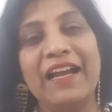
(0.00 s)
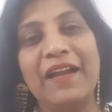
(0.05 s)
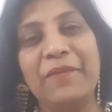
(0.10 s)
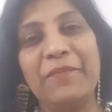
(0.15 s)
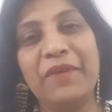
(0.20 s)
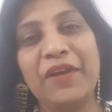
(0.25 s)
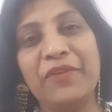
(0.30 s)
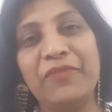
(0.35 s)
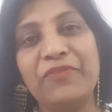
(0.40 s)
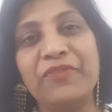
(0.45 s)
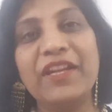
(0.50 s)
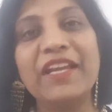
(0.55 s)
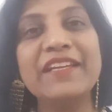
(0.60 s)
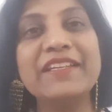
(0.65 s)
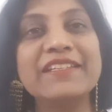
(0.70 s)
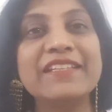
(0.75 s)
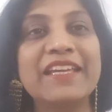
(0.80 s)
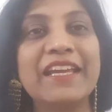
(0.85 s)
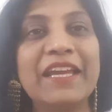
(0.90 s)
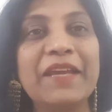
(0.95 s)
my
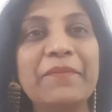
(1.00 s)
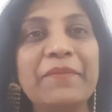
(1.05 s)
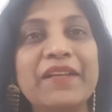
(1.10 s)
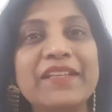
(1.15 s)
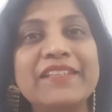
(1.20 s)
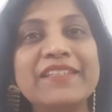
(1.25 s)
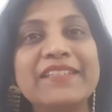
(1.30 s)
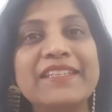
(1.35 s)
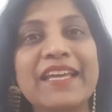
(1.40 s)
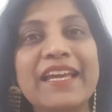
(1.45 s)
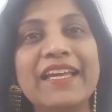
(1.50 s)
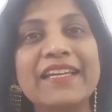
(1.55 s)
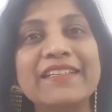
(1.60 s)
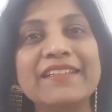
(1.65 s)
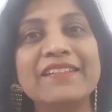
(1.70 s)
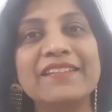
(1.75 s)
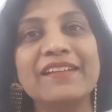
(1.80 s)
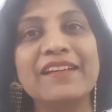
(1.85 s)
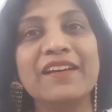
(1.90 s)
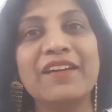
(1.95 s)
friend came and
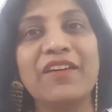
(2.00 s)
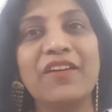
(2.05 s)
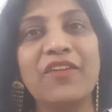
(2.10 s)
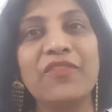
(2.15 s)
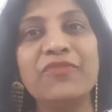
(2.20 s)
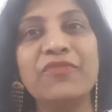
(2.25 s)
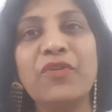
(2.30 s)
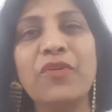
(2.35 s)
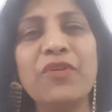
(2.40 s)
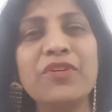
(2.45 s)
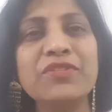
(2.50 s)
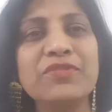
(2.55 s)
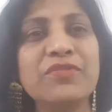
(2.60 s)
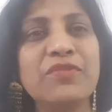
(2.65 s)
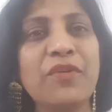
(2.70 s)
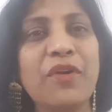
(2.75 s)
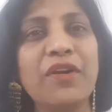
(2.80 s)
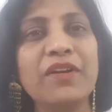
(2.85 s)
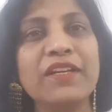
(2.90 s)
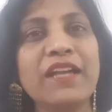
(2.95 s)
said, "Of course
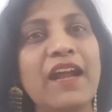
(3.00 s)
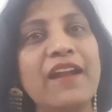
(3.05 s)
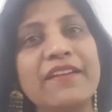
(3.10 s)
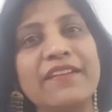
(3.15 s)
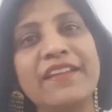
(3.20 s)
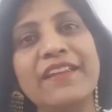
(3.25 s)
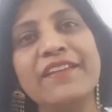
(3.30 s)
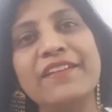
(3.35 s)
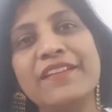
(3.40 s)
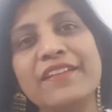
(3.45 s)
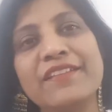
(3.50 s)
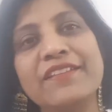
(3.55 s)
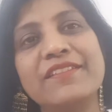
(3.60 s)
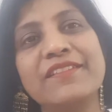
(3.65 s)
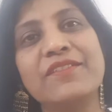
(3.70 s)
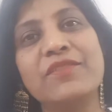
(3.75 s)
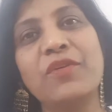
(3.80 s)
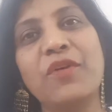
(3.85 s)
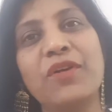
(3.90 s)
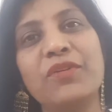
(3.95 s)
not, auntie. It
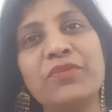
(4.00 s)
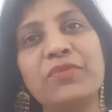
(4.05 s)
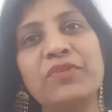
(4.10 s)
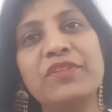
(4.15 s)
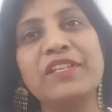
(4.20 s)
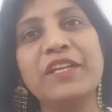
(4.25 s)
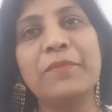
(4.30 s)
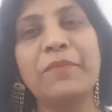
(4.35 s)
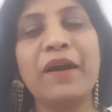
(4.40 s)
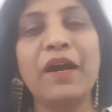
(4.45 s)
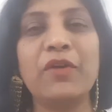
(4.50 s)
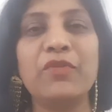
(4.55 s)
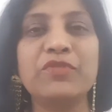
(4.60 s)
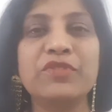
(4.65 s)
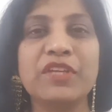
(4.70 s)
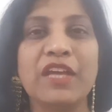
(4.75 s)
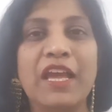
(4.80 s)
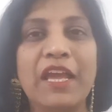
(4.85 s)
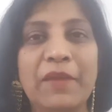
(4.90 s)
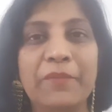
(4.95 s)
is not only
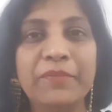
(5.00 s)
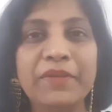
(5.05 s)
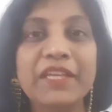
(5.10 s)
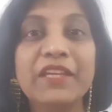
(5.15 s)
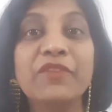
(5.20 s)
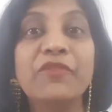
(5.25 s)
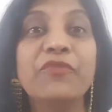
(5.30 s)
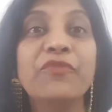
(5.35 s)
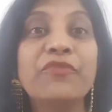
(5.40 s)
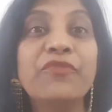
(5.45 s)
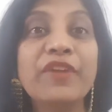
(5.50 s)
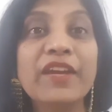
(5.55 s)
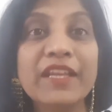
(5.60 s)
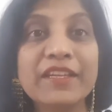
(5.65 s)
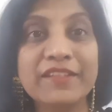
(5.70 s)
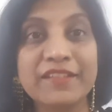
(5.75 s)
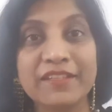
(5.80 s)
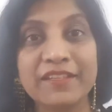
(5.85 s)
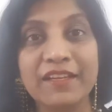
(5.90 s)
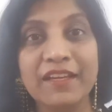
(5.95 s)
about being
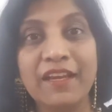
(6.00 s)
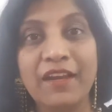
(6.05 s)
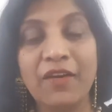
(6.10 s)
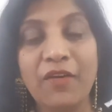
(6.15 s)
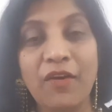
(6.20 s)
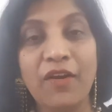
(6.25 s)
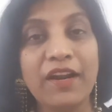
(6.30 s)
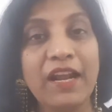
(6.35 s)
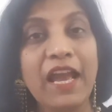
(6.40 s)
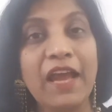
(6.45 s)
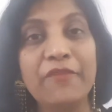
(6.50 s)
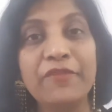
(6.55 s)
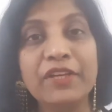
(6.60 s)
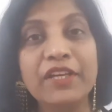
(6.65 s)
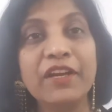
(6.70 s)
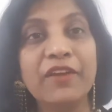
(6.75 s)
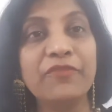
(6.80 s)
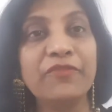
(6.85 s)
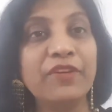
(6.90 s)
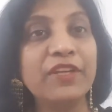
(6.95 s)
fit or
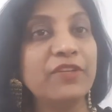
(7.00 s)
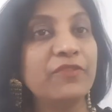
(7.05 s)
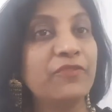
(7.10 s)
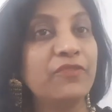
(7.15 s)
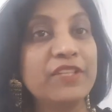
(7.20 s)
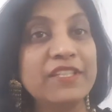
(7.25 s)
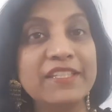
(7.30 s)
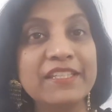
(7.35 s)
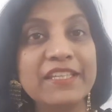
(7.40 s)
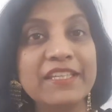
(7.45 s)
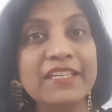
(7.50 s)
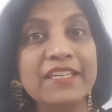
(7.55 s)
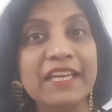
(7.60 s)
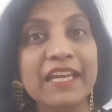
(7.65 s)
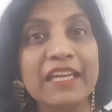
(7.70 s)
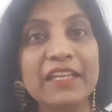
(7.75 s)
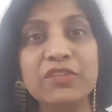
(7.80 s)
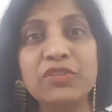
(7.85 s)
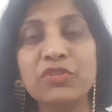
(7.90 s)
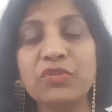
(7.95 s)
having a fit physique.
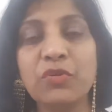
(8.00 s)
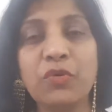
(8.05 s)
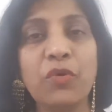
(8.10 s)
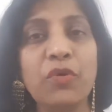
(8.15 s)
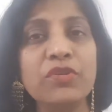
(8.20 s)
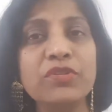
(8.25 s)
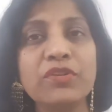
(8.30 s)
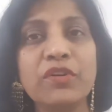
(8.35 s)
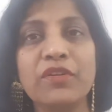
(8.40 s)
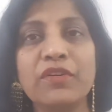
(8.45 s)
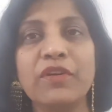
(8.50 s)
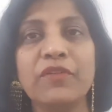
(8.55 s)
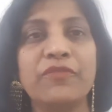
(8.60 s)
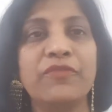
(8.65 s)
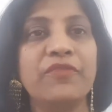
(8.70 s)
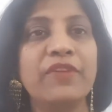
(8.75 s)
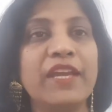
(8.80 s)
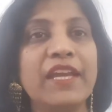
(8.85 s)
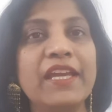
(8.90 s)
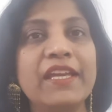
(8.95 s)
It shows on her
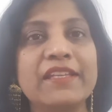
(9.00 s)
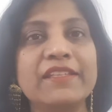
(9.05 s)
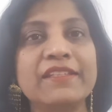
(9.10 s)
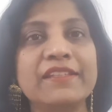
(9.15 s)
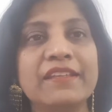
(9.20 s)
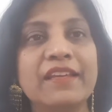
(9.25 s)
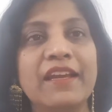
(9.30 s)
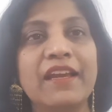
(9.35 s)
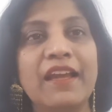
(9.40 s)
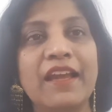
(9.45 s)
face.